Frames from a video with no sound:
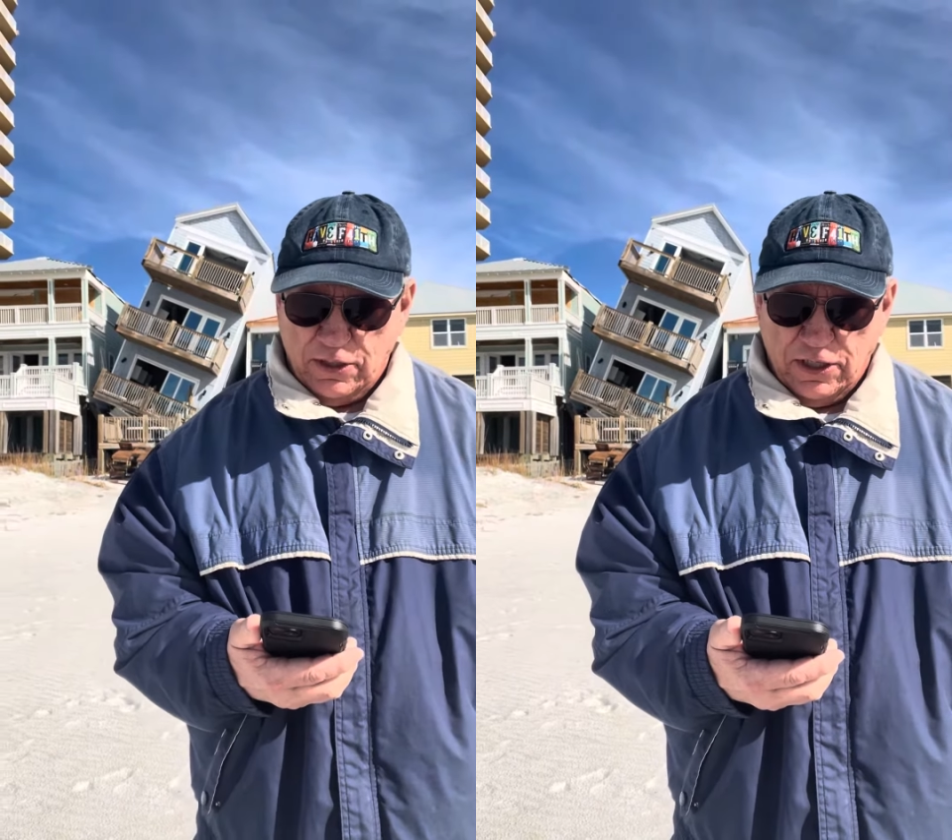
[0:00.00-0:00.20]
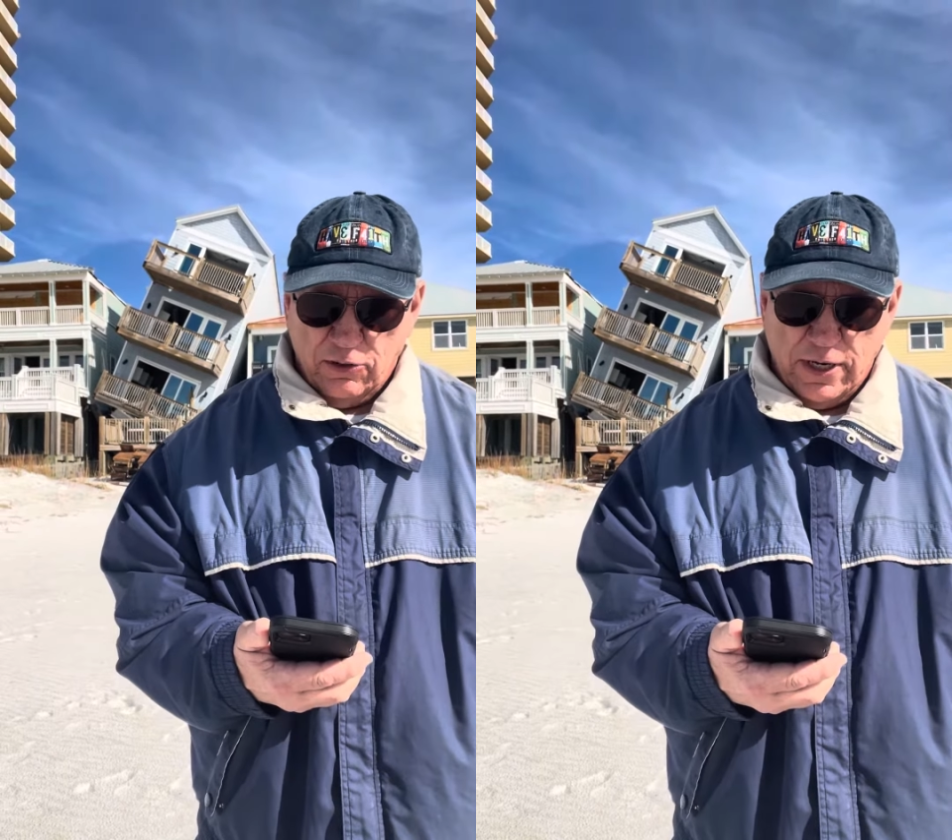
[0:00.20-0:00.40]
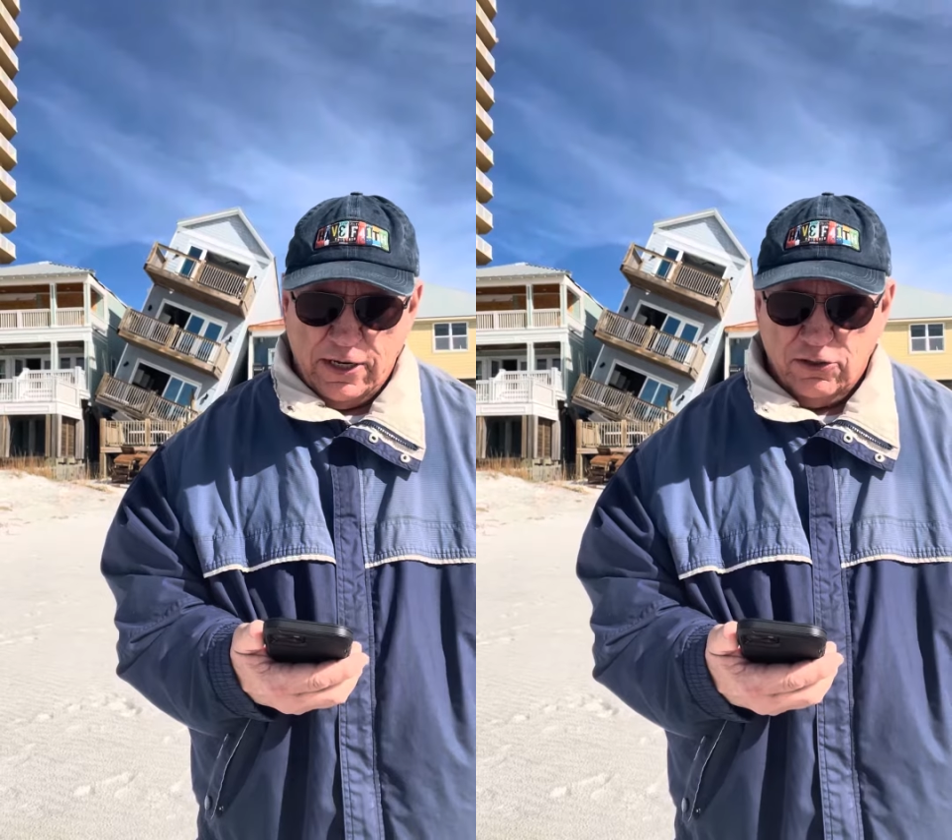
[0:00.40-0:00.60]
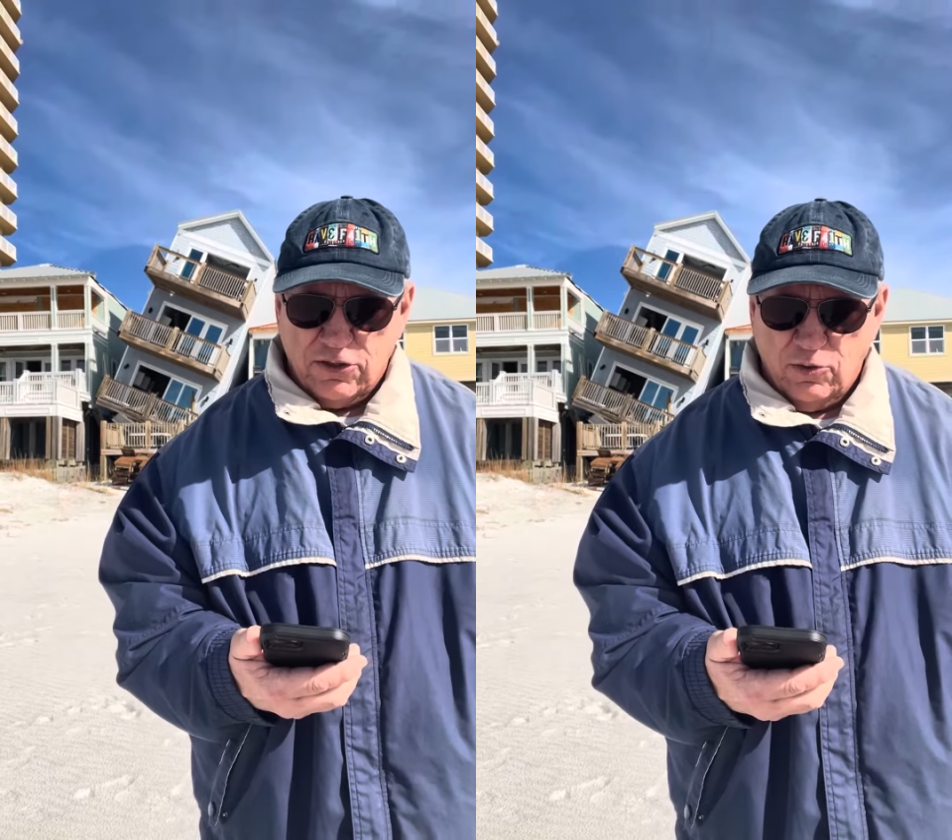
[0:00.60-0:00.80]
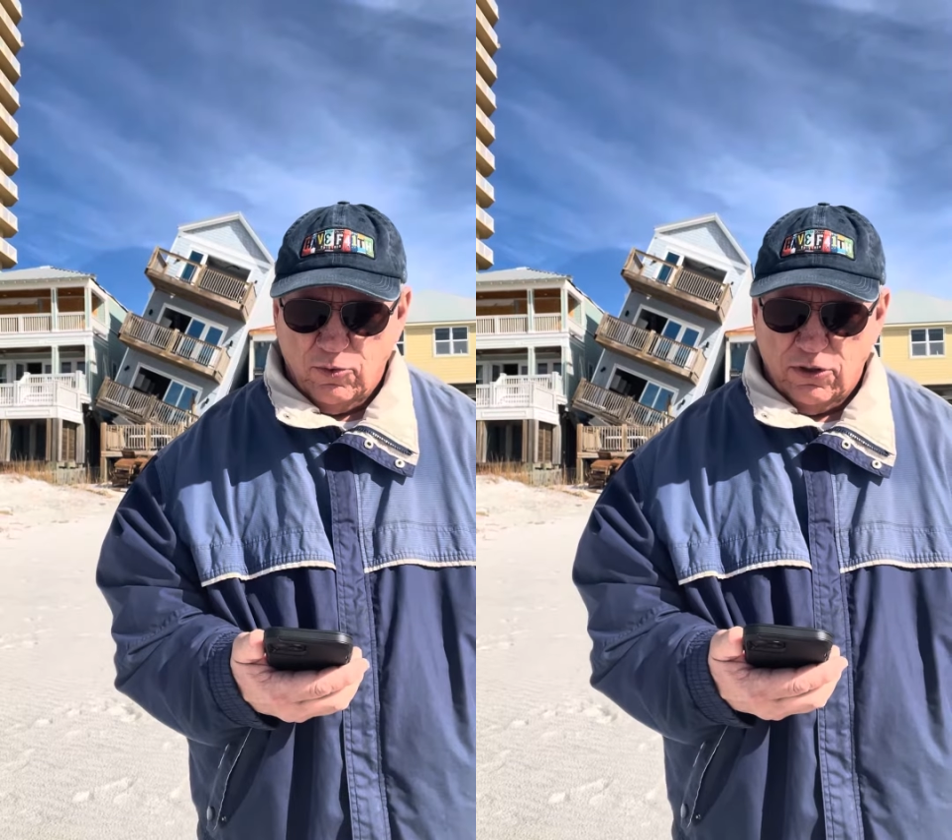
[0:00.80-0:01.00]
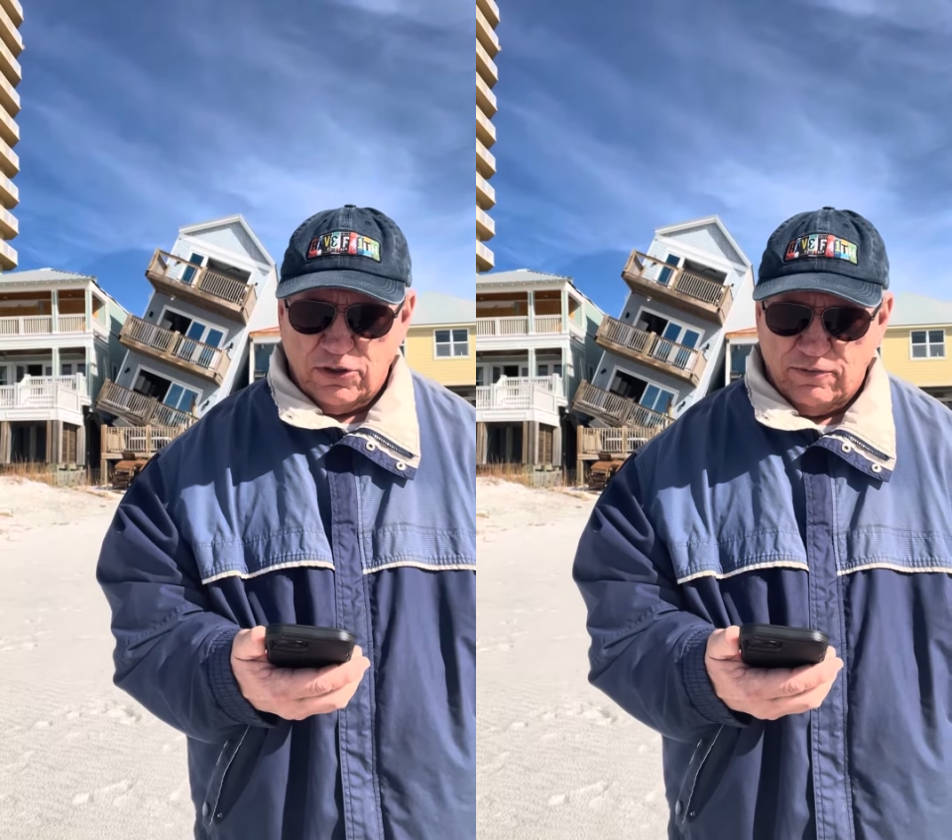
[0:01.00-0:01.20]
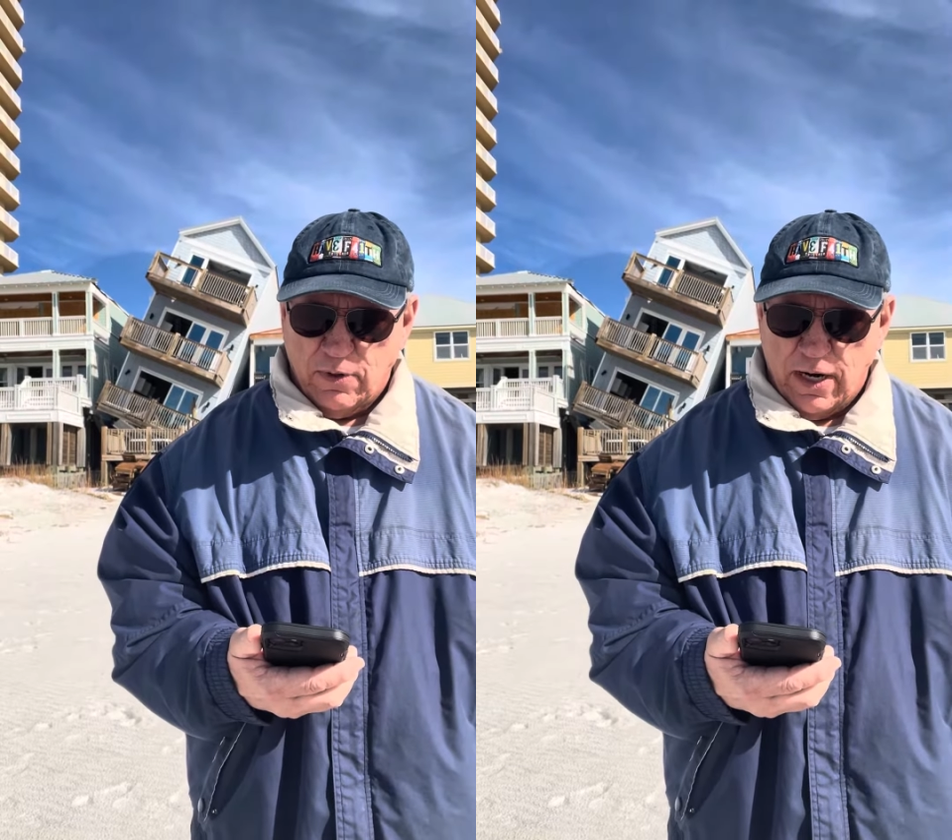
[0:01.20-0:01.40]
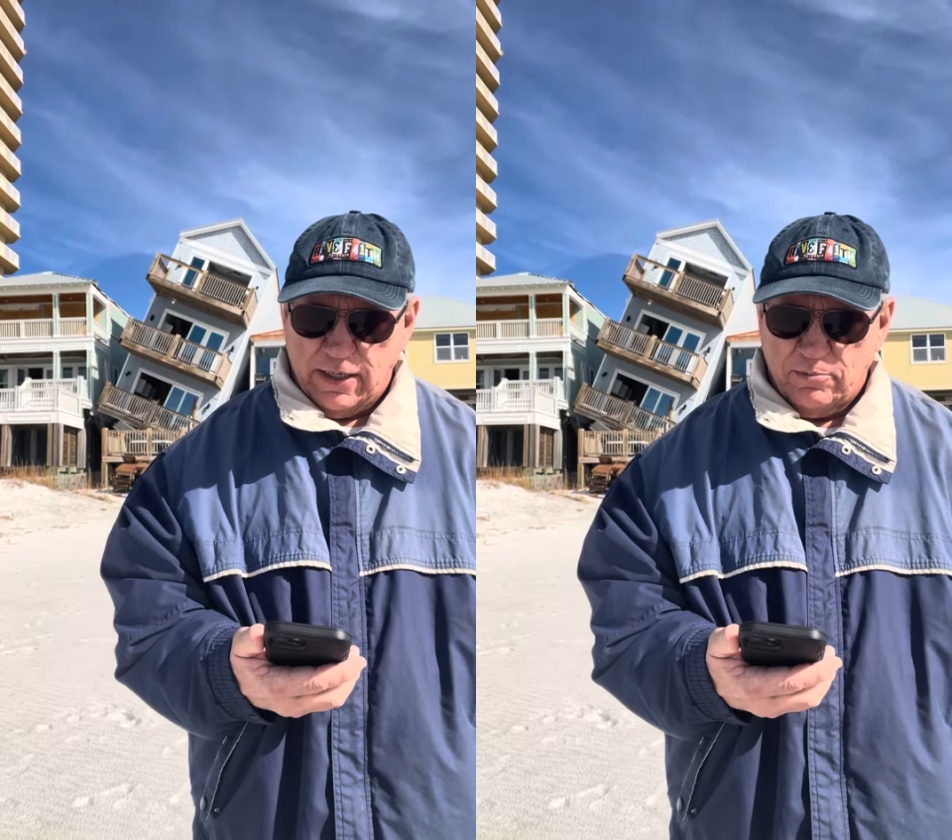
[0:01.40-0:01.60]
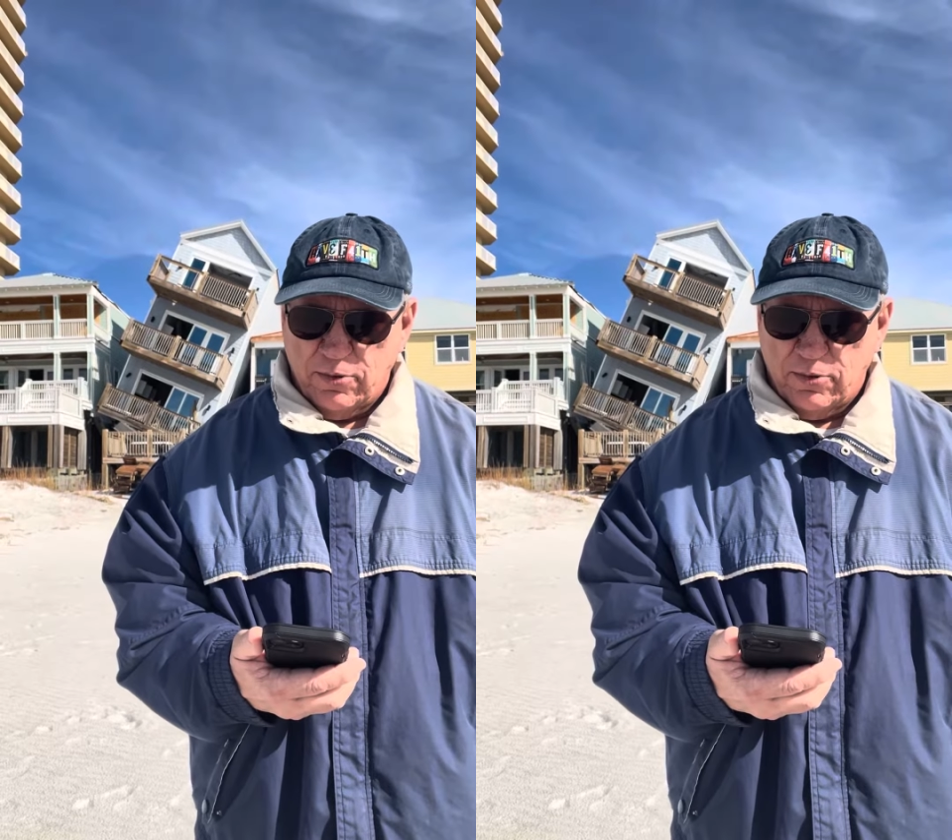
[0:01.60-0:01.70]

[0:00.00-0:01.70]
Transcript: who hears the words of mine and